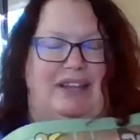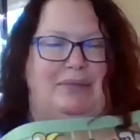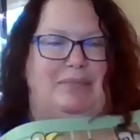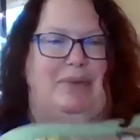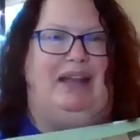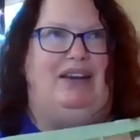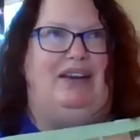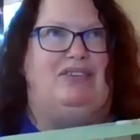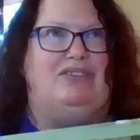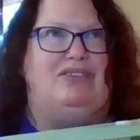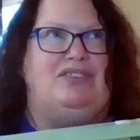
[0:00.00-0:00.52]

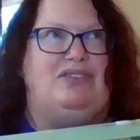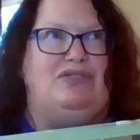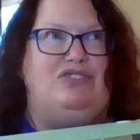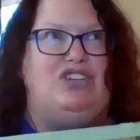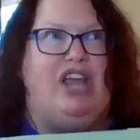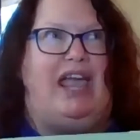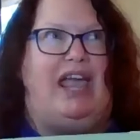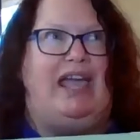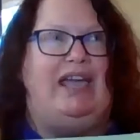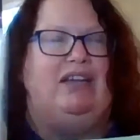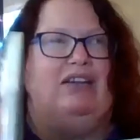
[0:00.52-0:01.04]
better. So J.
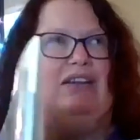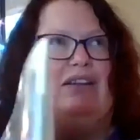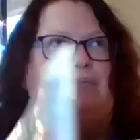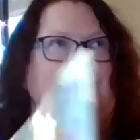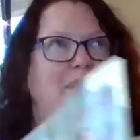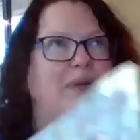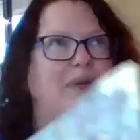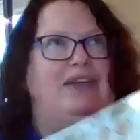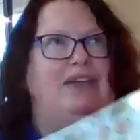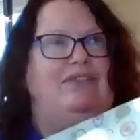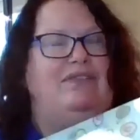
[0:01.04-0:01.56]

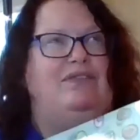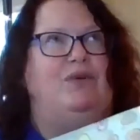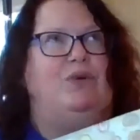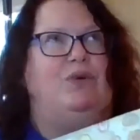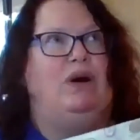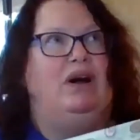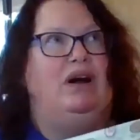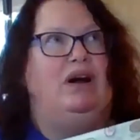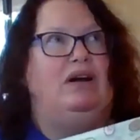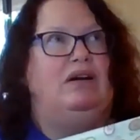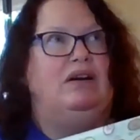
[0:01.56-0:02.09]
B
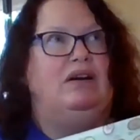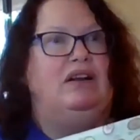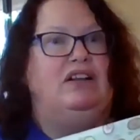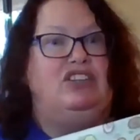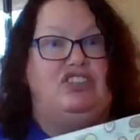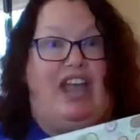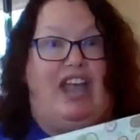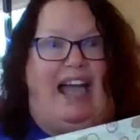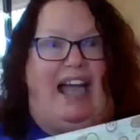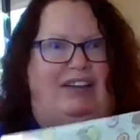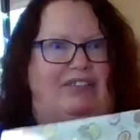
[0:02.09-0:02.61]
for
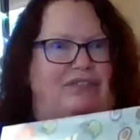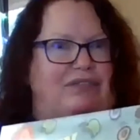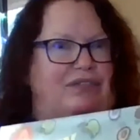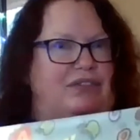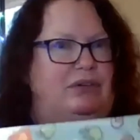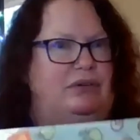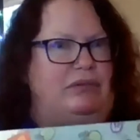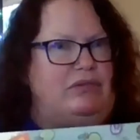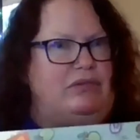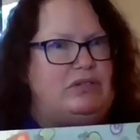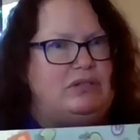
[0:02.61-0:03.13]

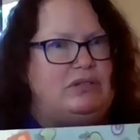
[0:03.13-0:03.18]
jackfruit.